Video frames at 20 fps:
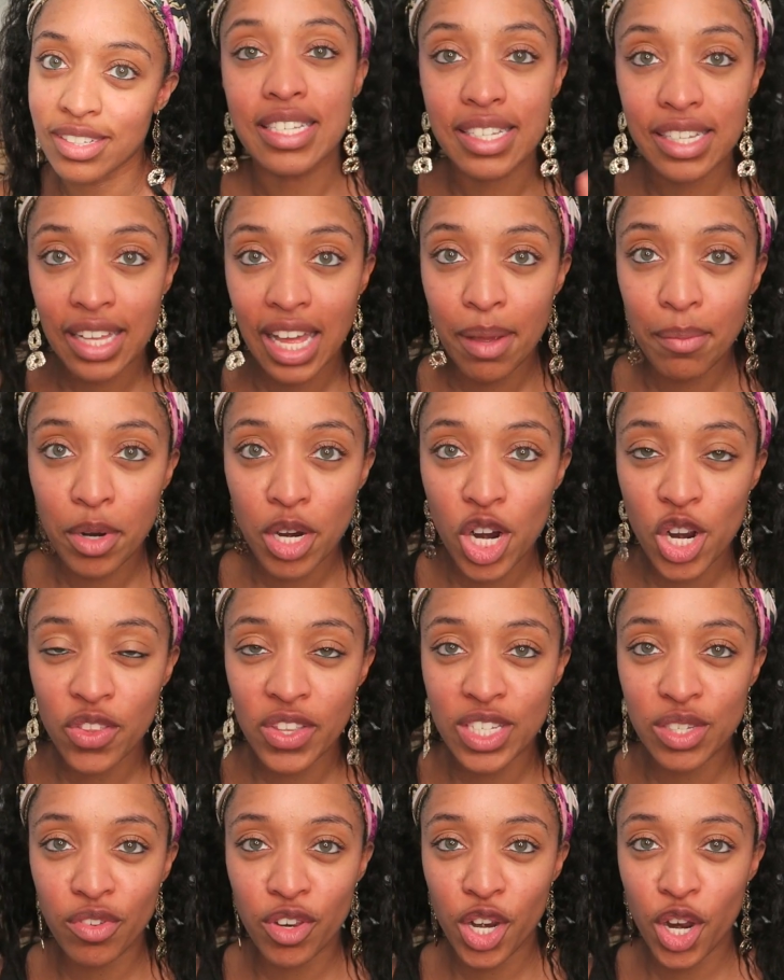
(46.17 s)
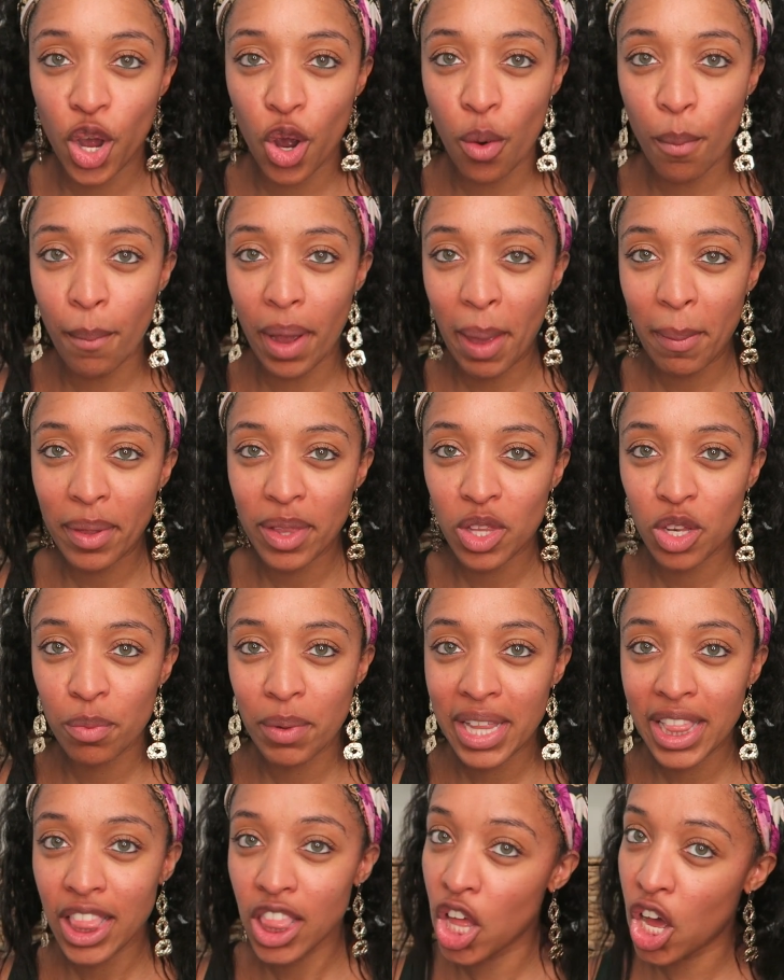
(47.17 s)
Disclaimer, this video might be a little
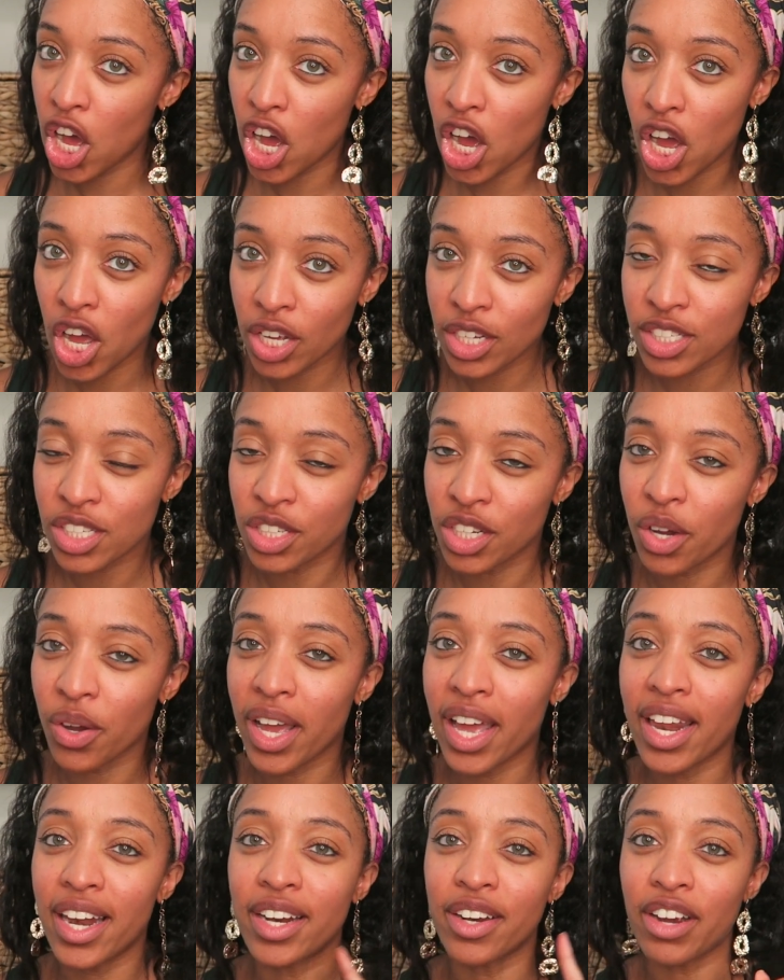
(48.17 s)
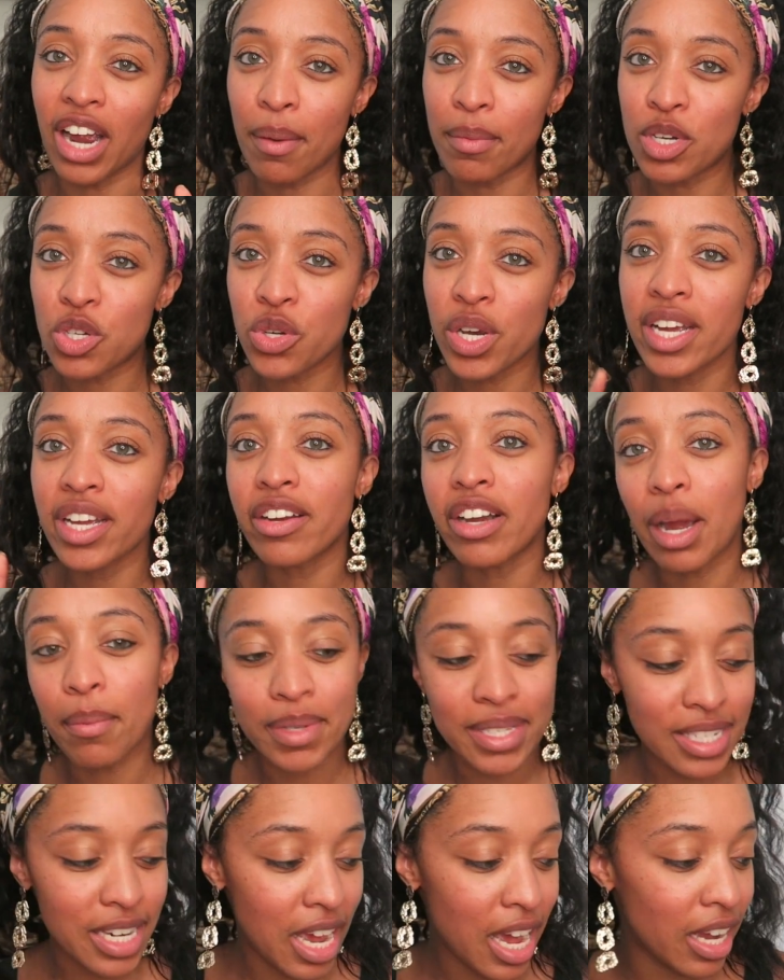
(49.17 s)
bit long, so go ahead ahead and grab a drink,
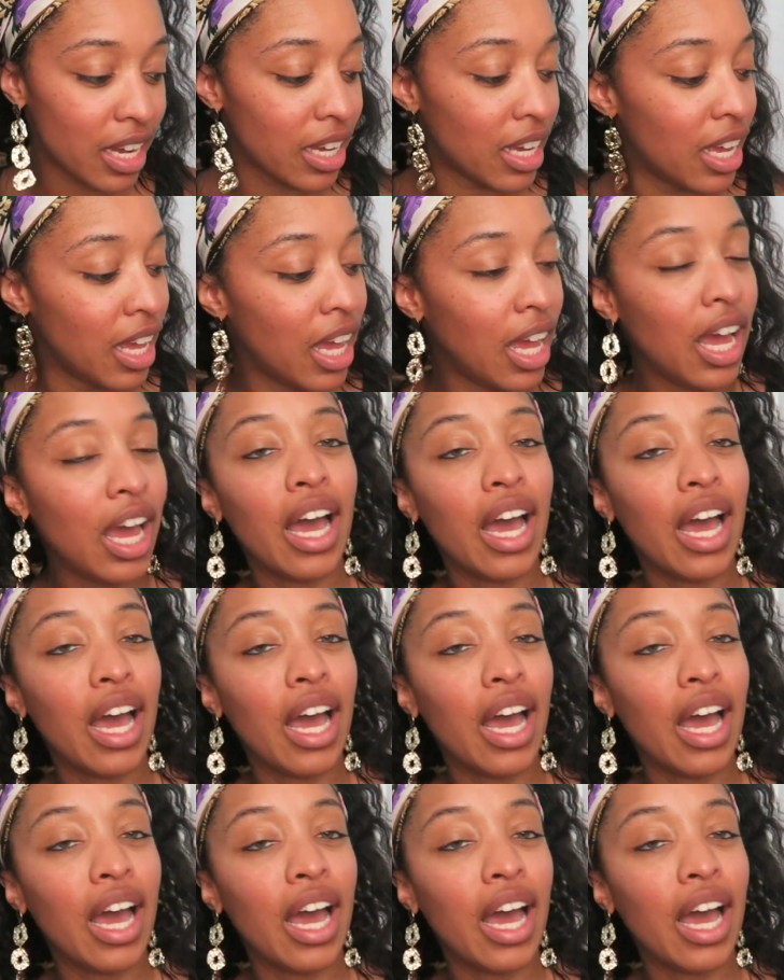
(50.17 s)
grab a snack.